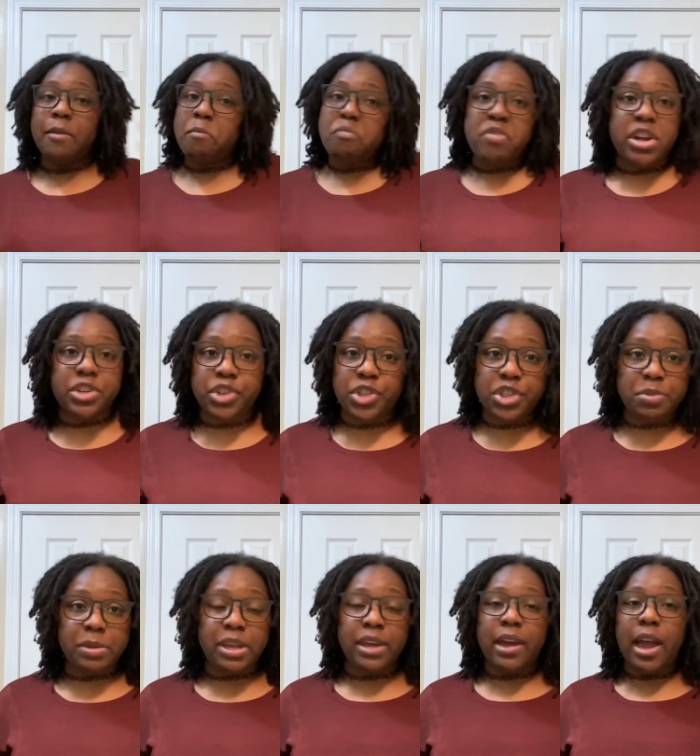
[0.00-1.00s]
That's just
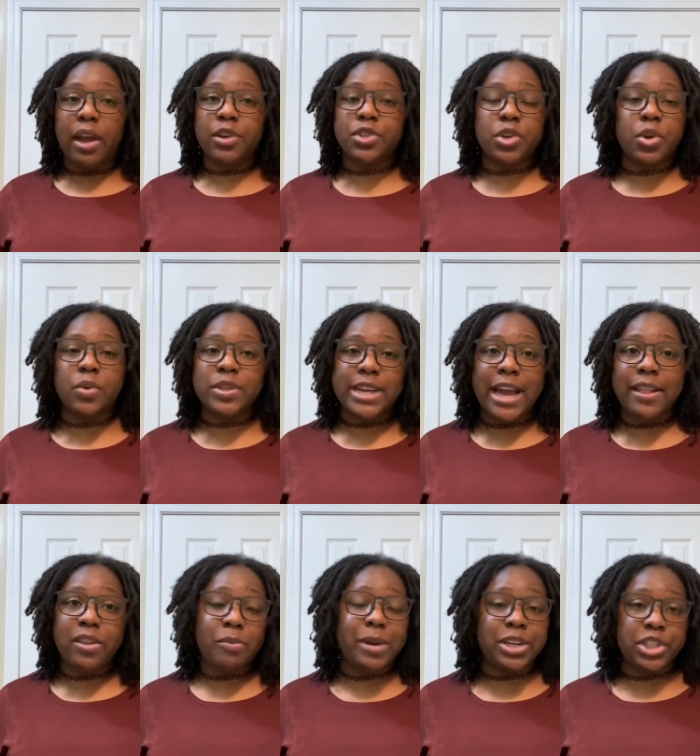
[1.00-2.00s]
me. I also don't
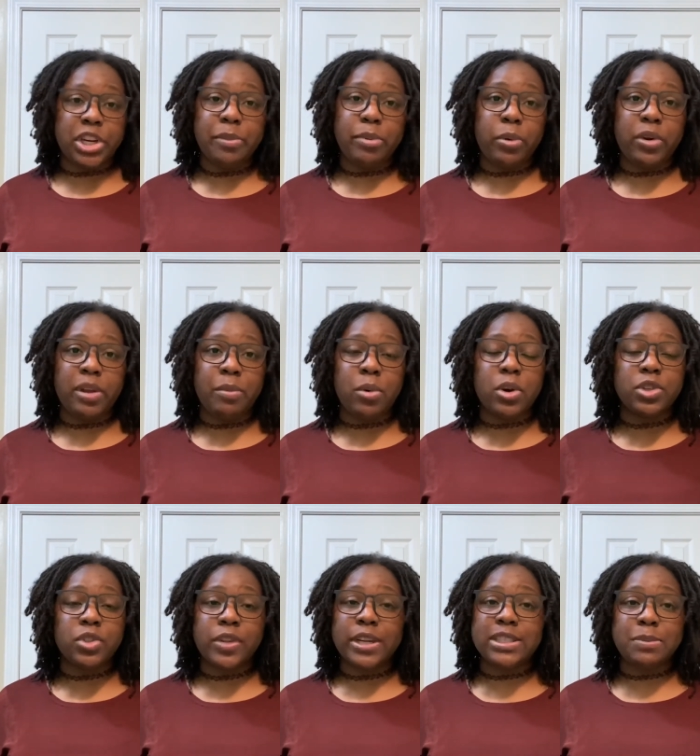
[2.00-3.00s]
dilute my shampoo anymore,
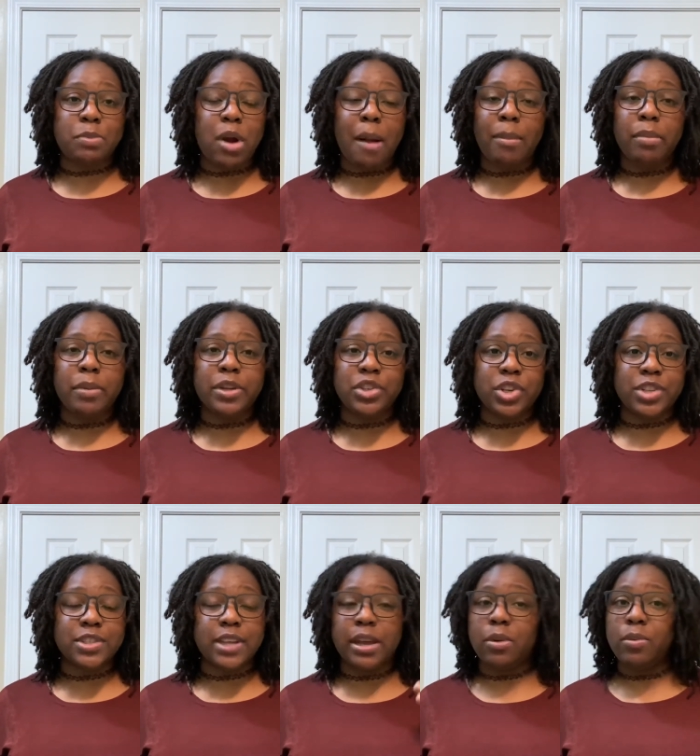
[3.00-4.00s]
so that's probably
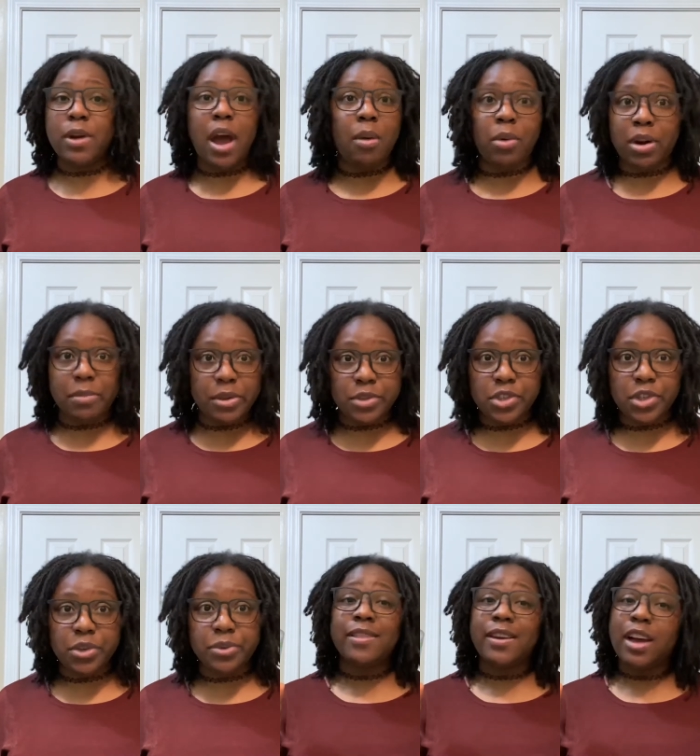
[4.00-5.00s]
just like not what I'm used
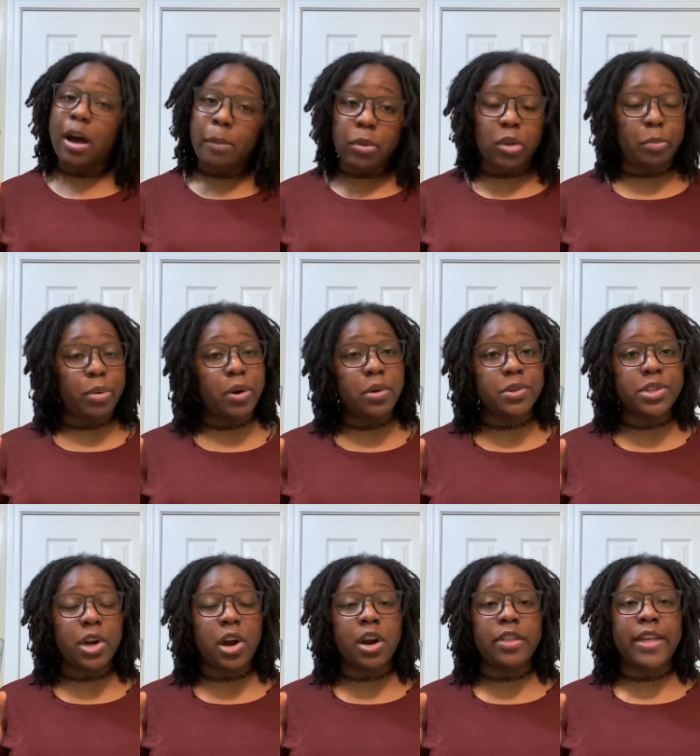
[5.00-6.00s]
to. The couple of pros
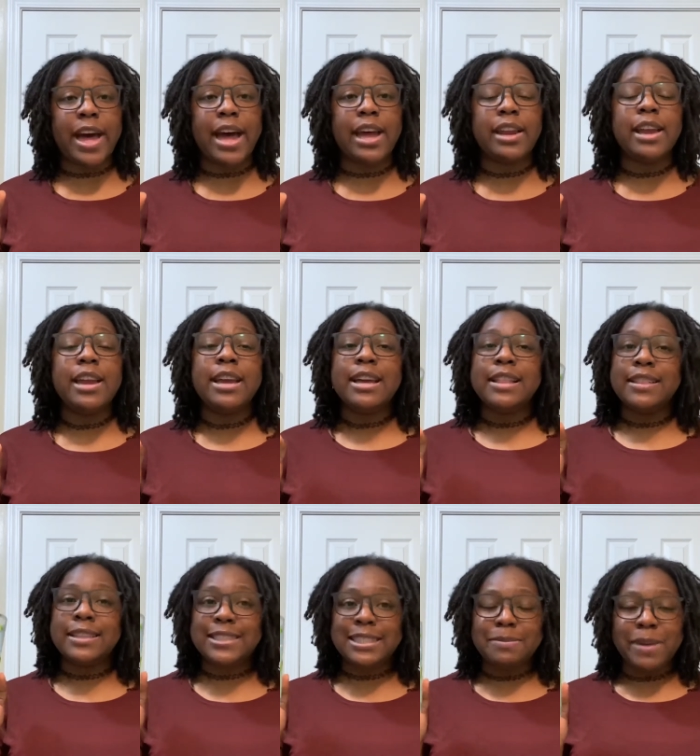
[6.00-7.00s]
are that
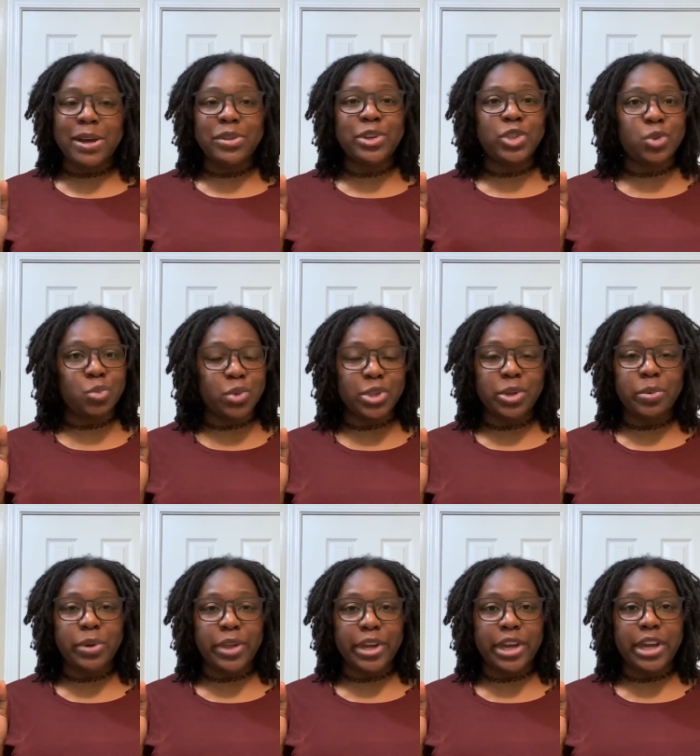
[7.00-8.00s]
the smell is really,
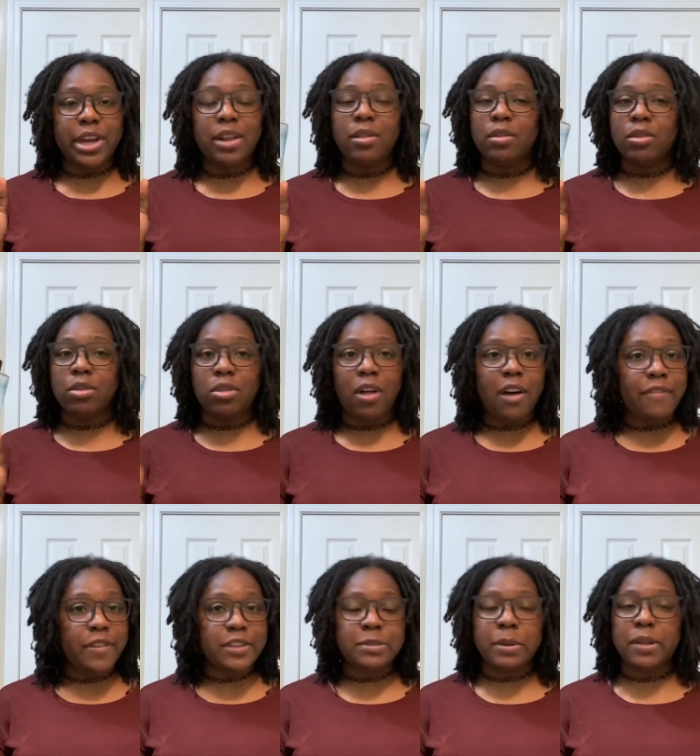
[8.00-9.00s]
really good. Love
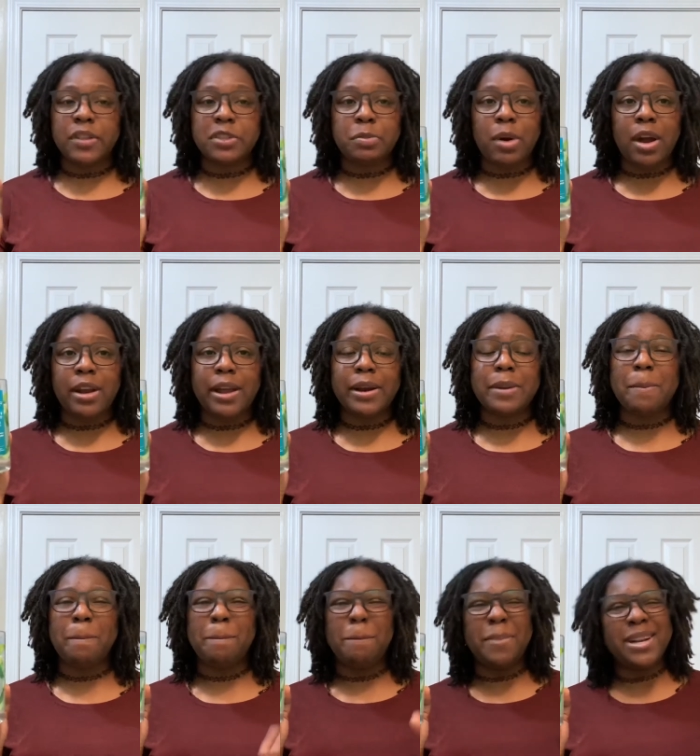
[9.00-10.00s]
the smell of this product,
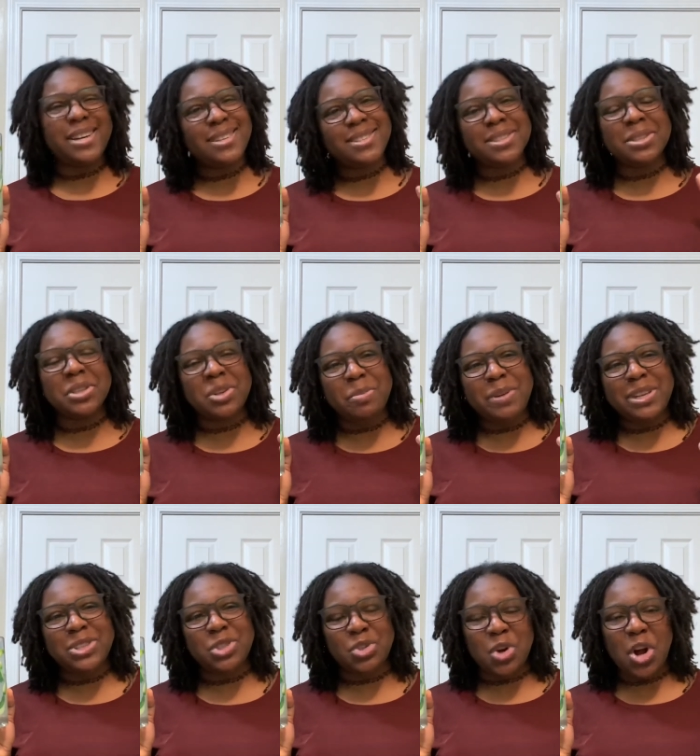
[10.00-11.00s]
but it is a little
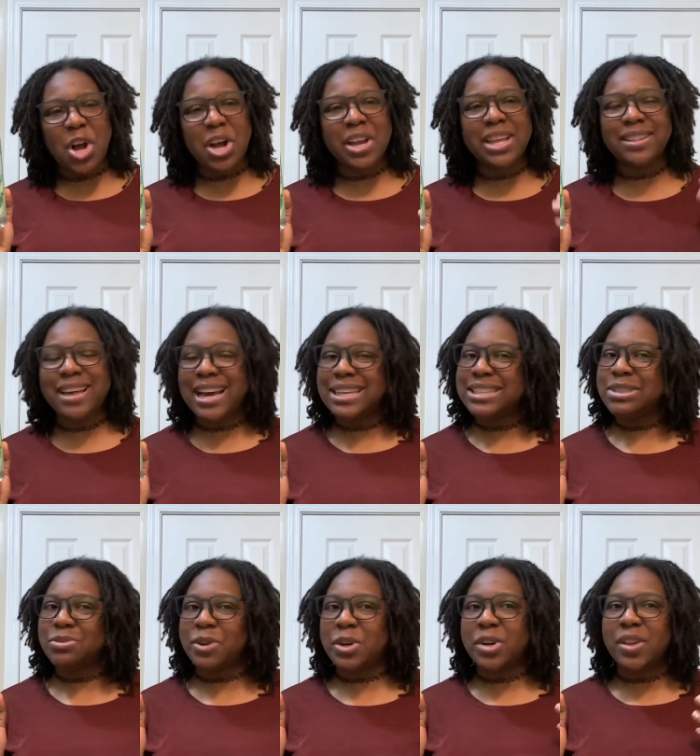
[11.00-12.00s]
bit strong. It lasts a
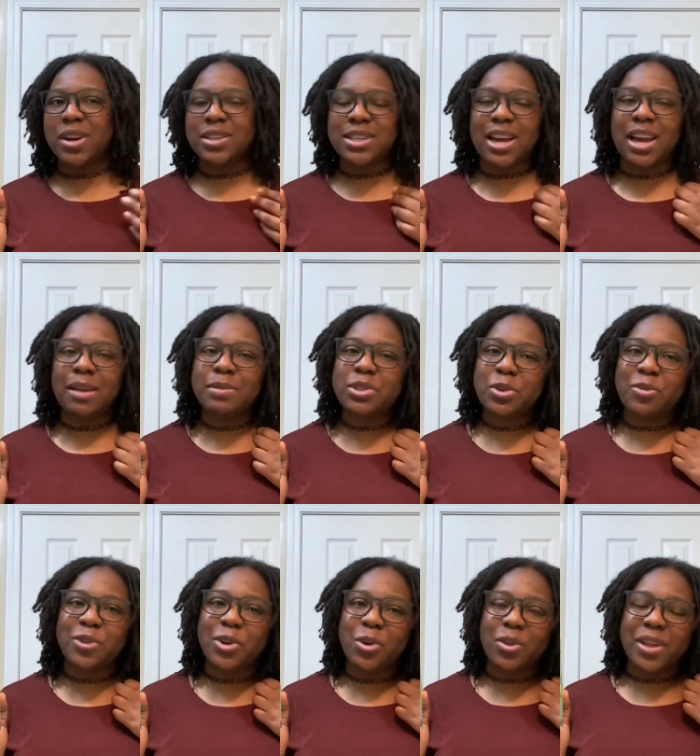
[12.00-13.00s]
very long time, so
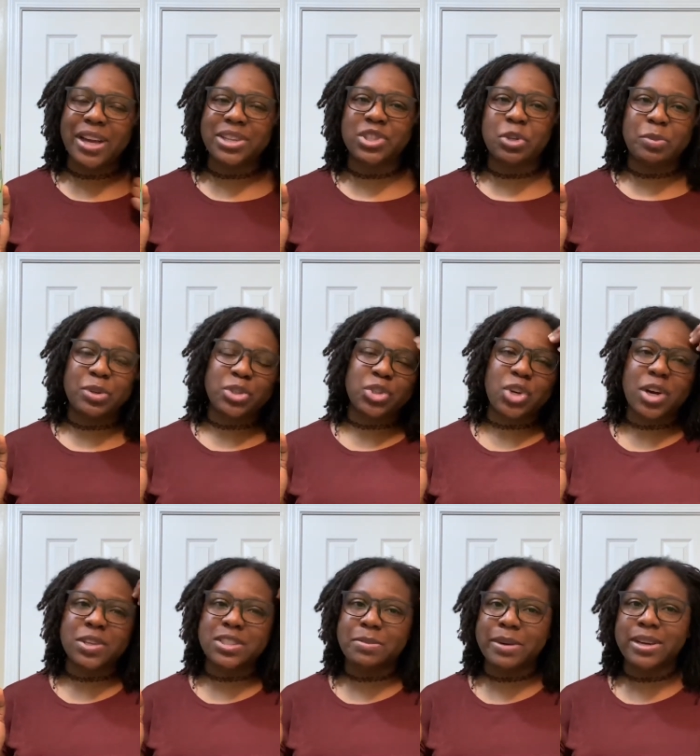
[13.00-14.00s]
if you don't like super
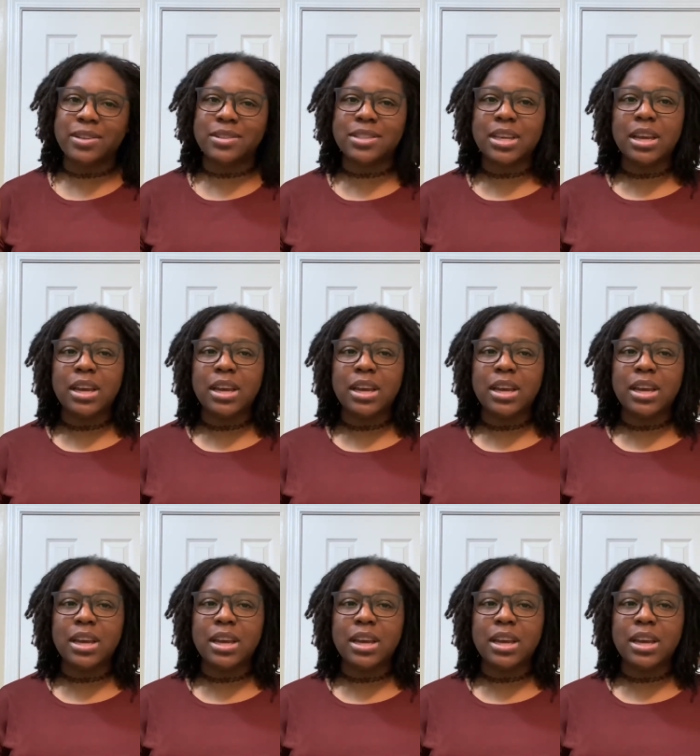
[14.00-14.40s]
strong smells,